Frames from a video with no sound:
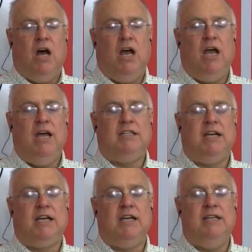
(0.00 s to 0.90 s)
Is
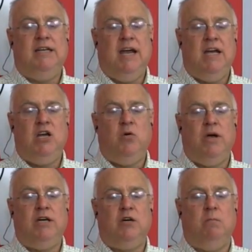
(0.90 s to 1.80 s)
it
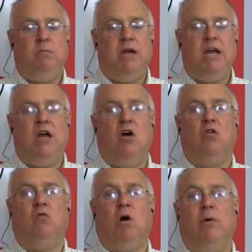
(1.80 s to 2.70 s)
continuing to be a
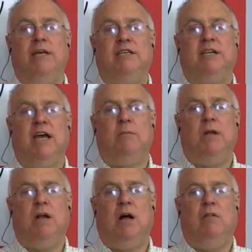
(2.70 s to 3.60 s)
growing
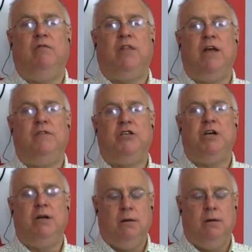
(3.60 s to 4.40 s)
segment of fly fishing?